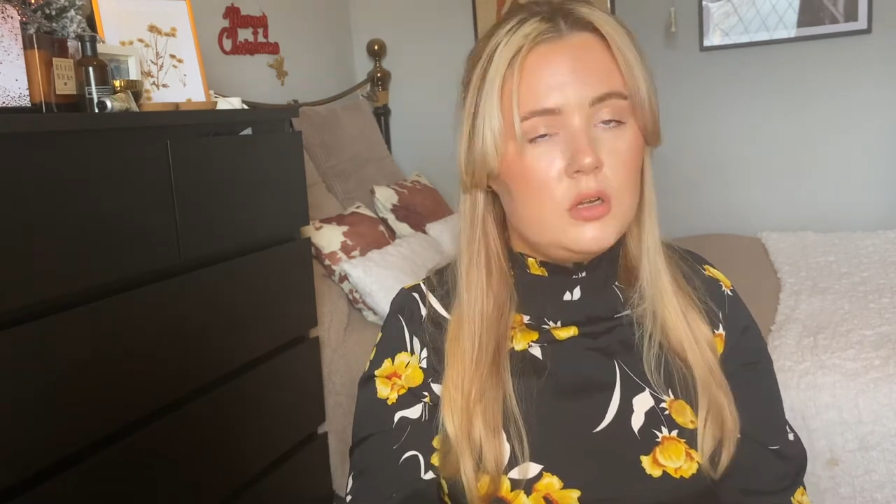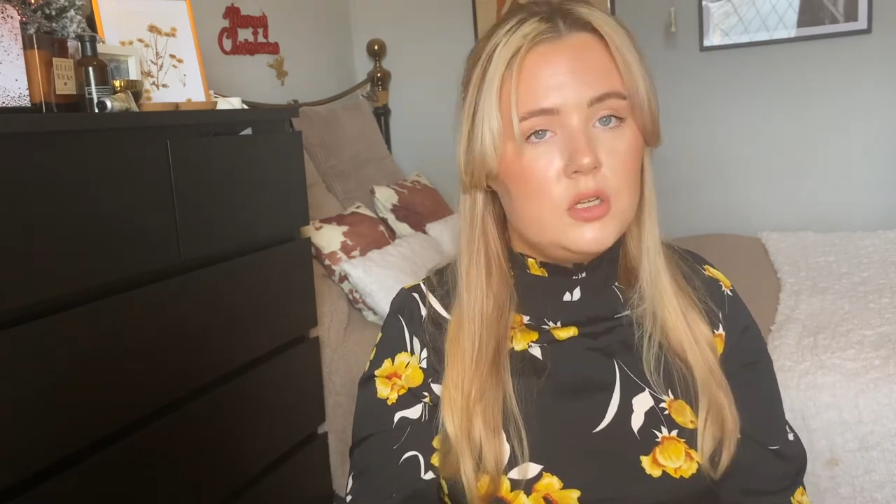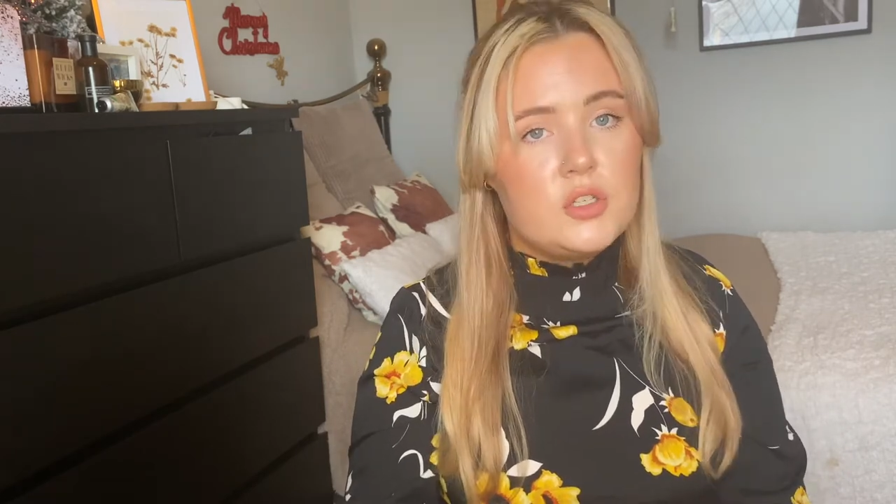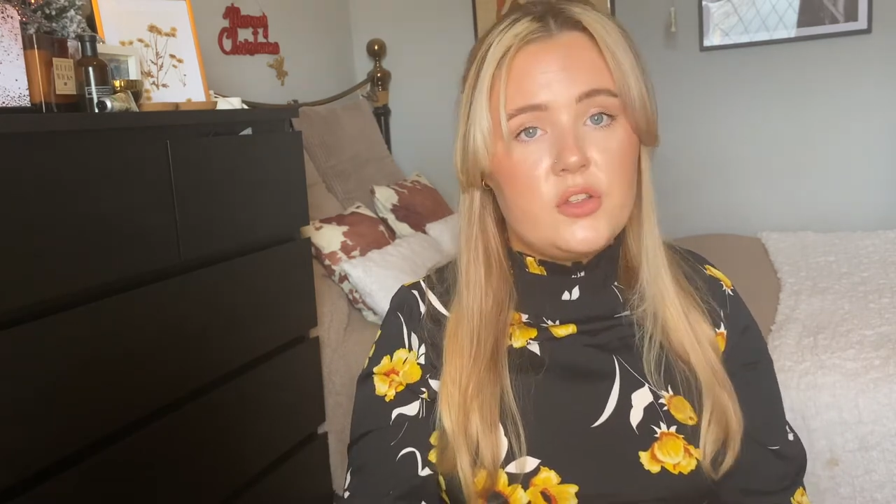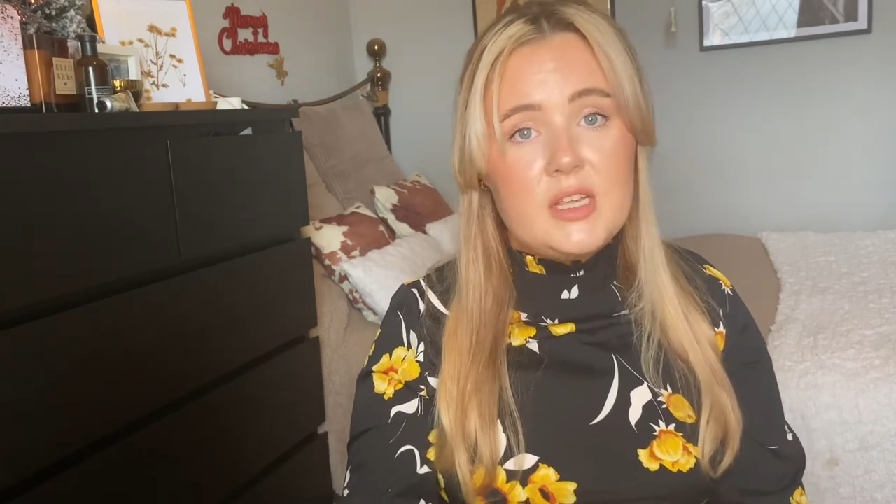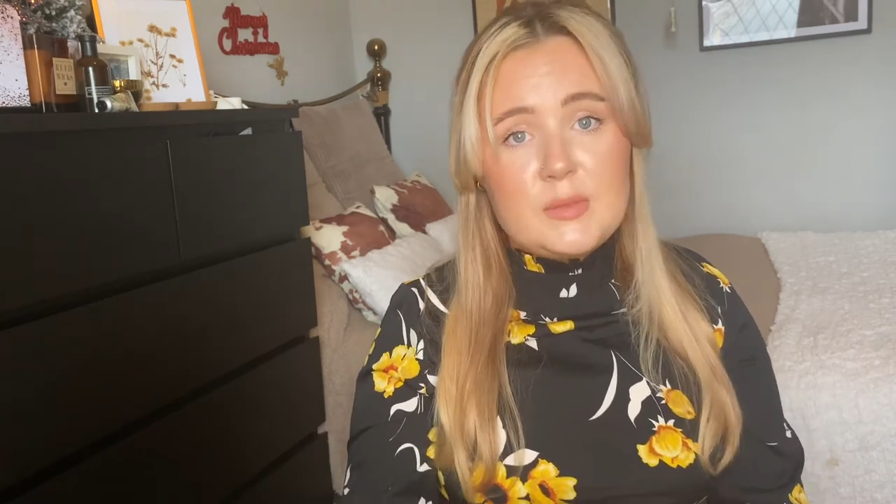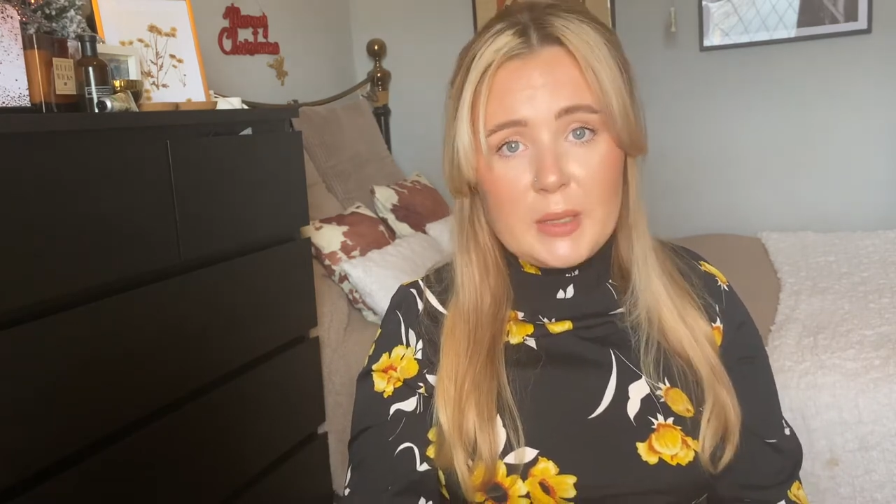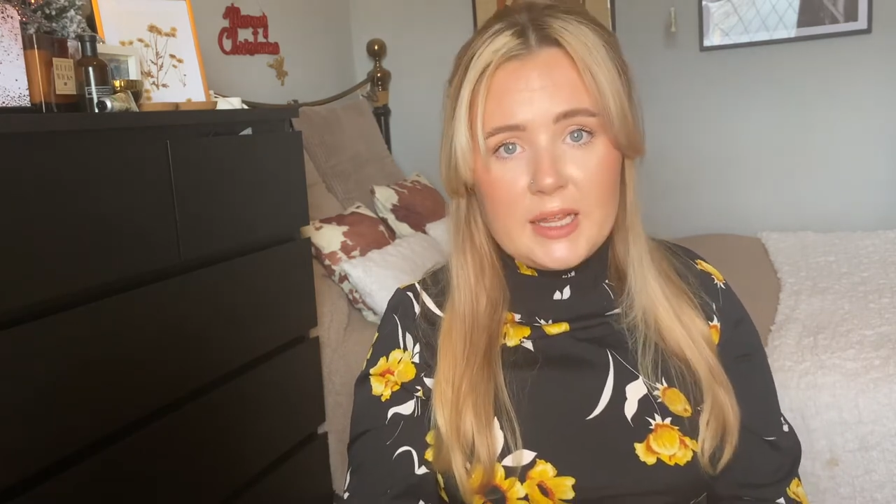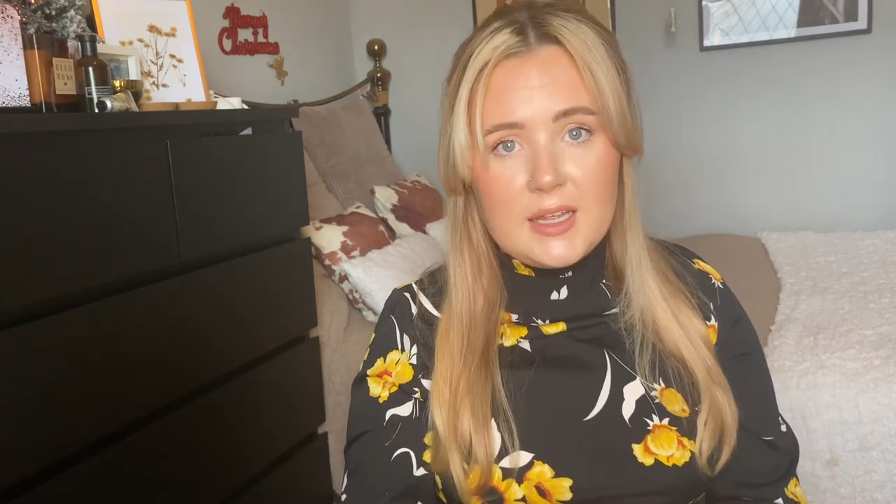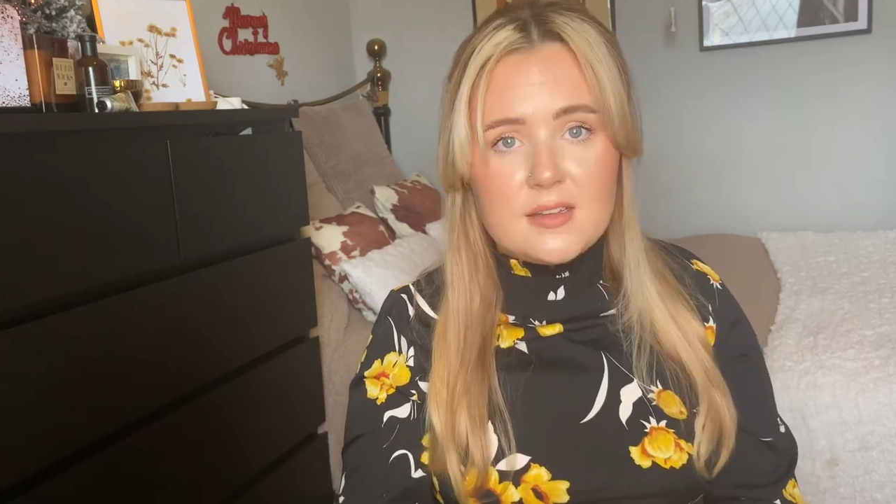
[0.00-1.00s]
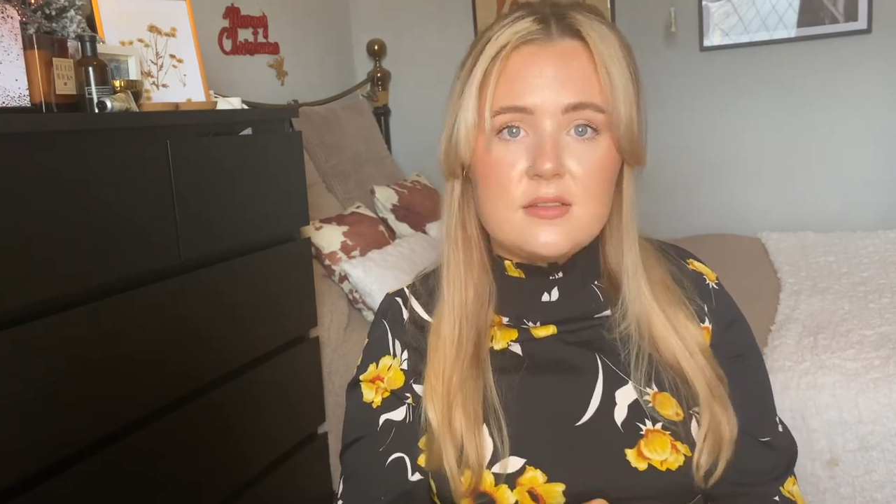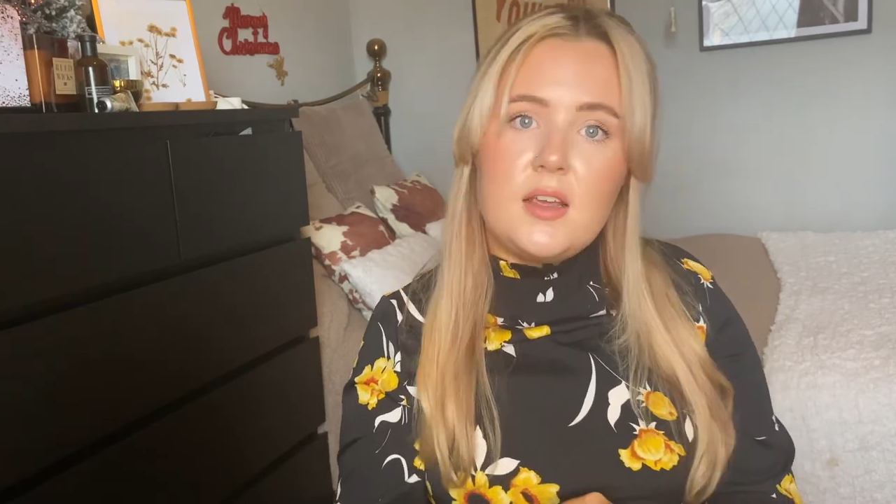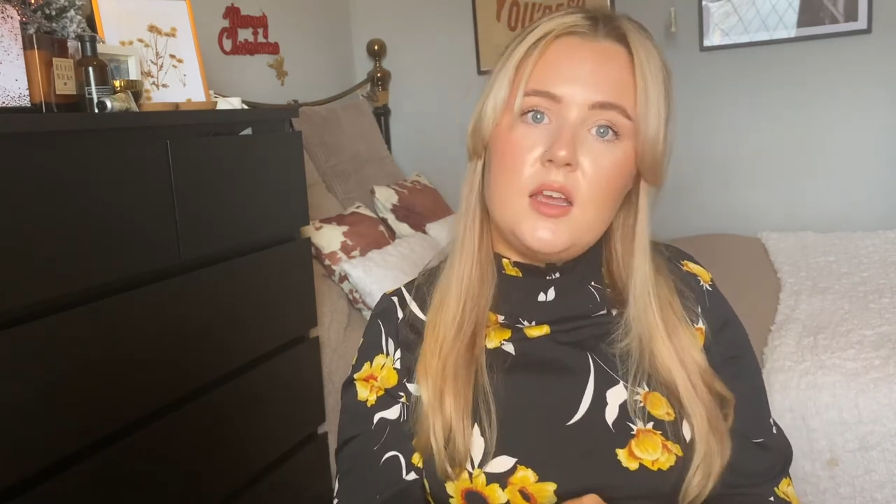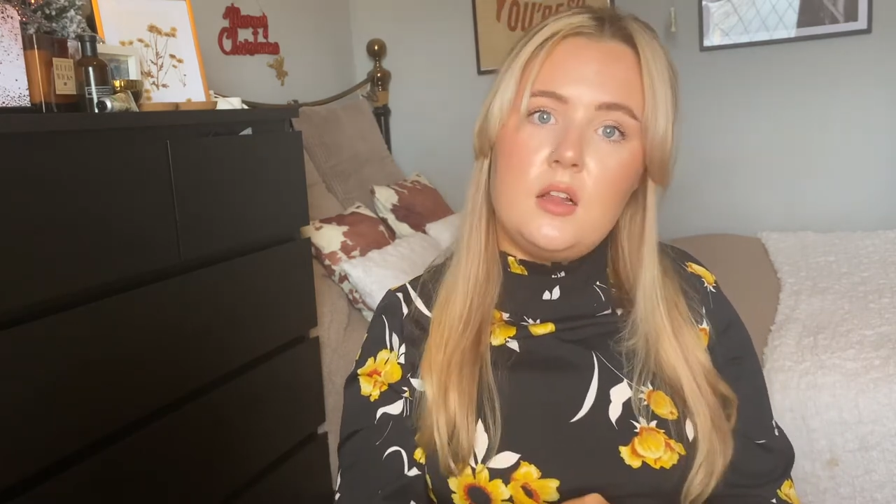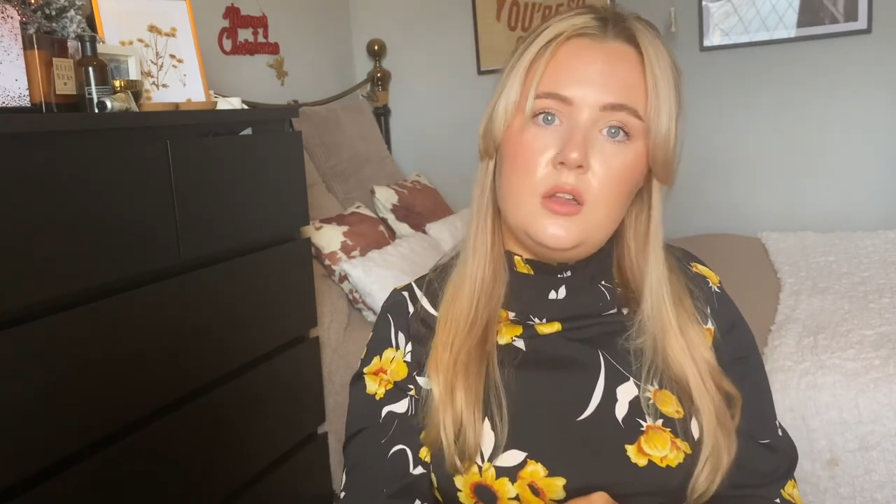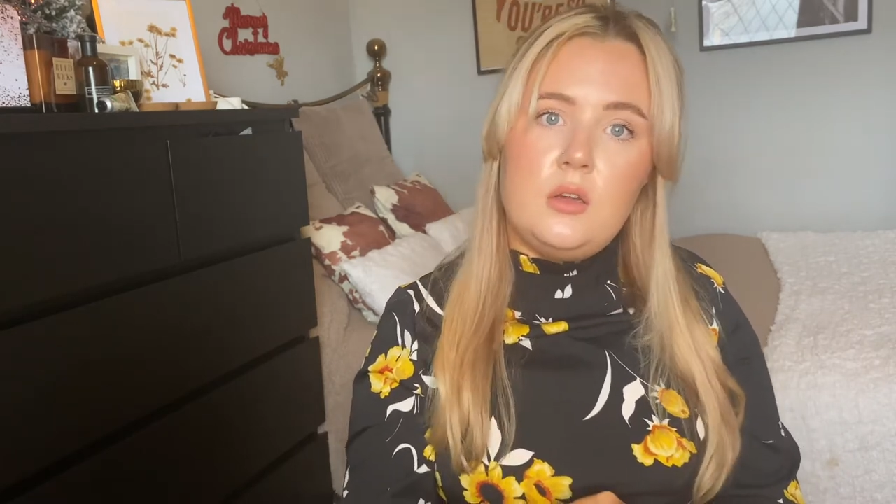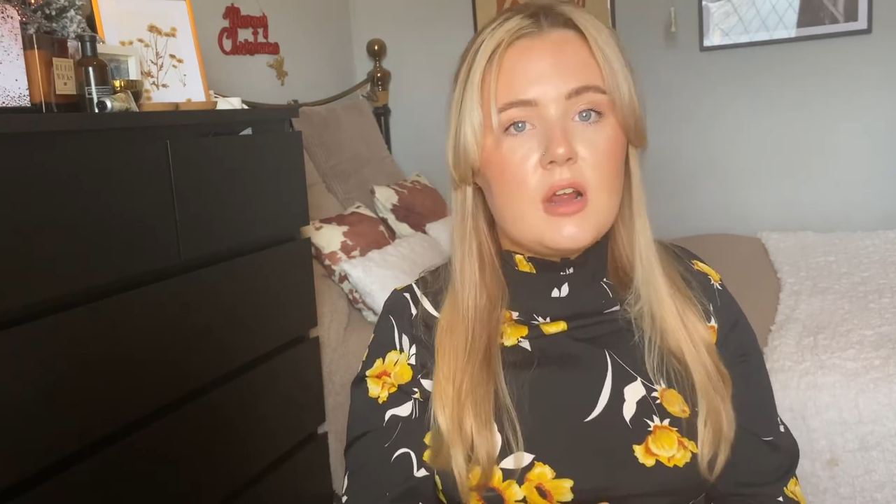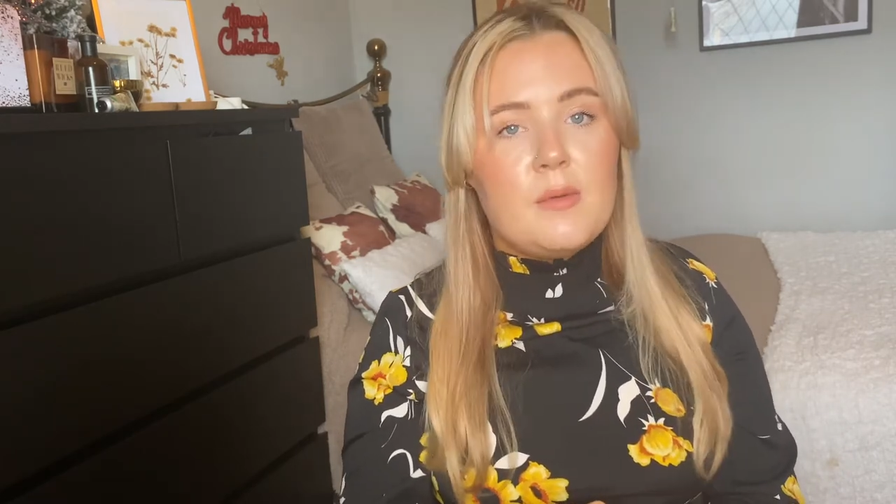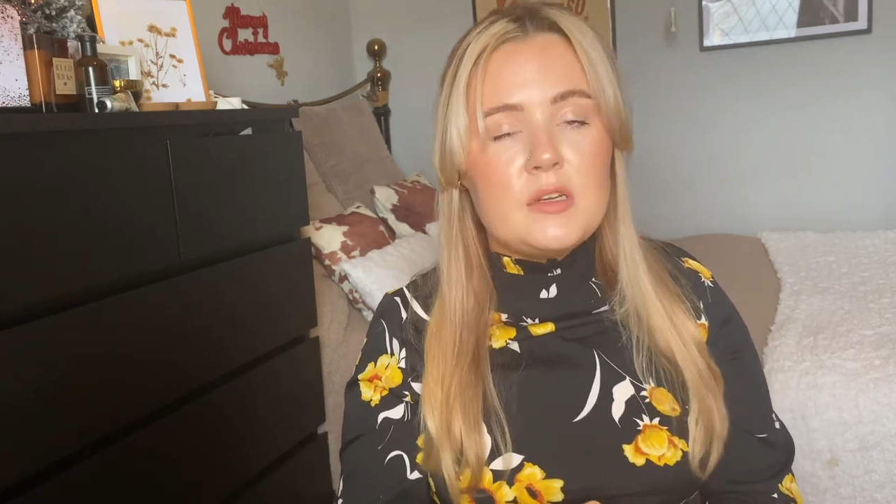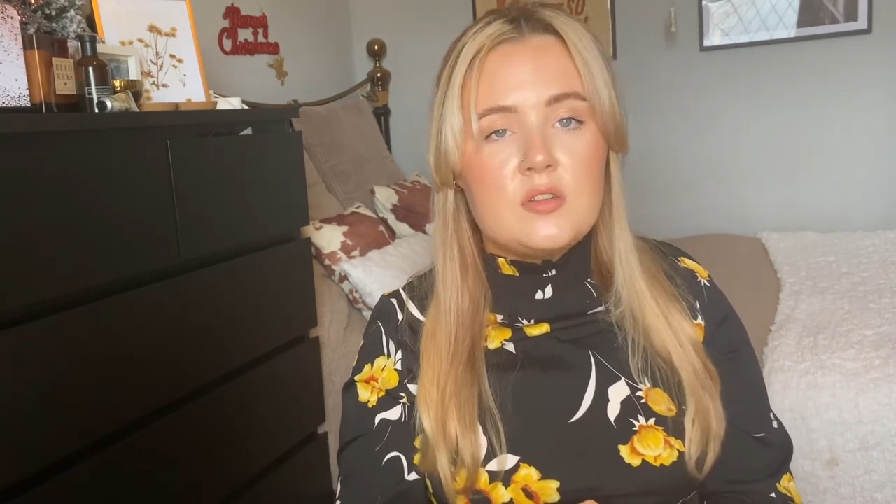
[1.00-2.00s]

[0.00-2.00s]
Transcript: So this playlist includes grammar